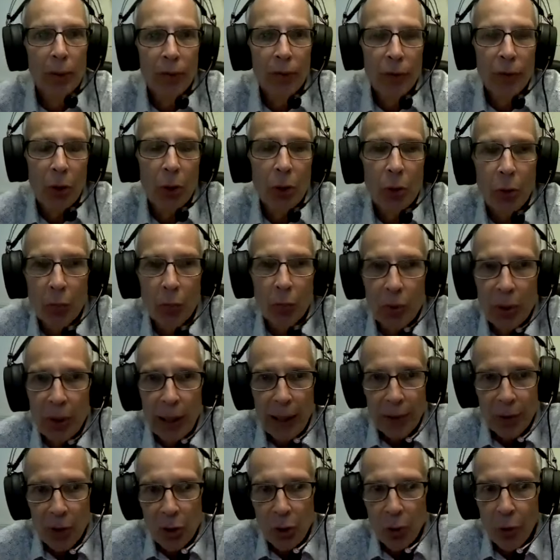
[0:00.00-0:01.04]
So
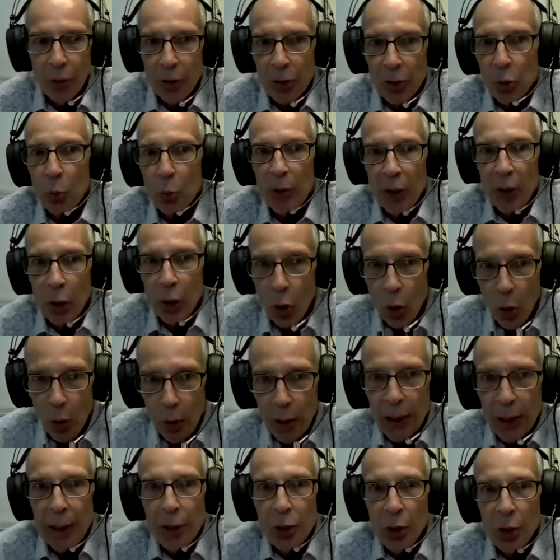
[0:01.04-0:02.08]
that starts with
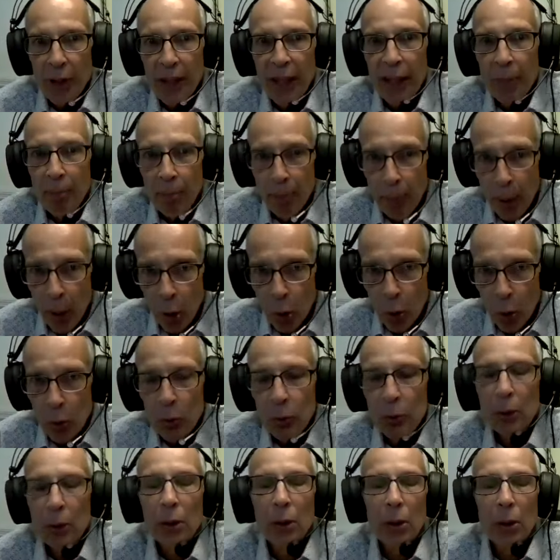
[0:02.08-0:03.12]
cartilage and then
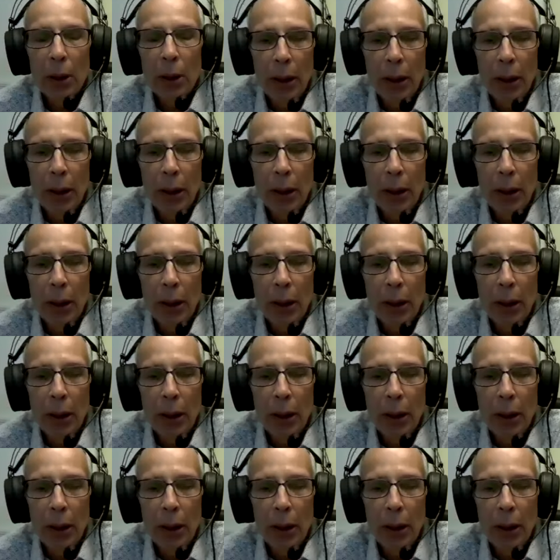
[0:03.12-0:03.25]
bone,